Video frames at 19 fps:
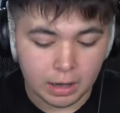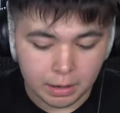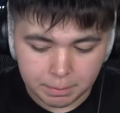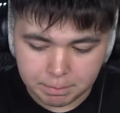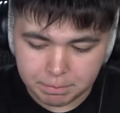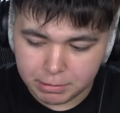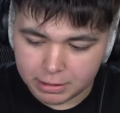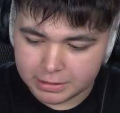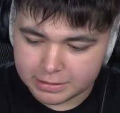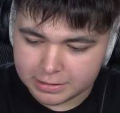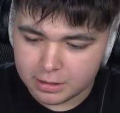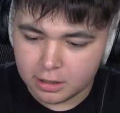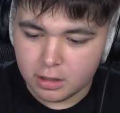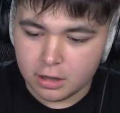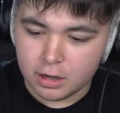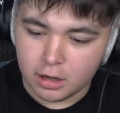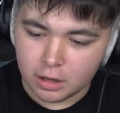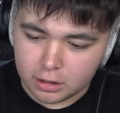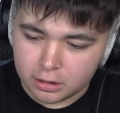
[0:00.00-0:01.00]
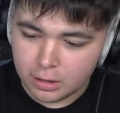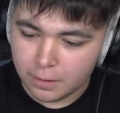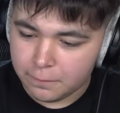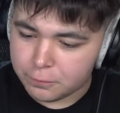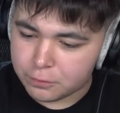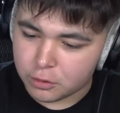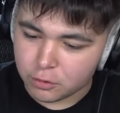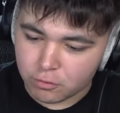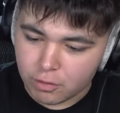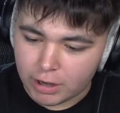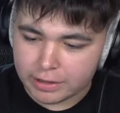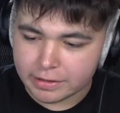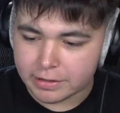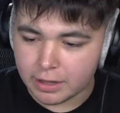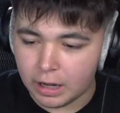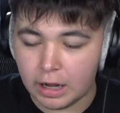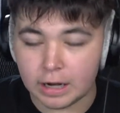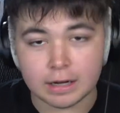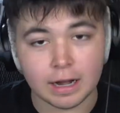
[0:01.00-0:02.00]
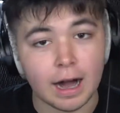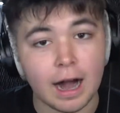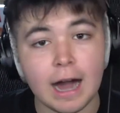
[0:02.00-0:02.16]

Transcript: But enough direct talk.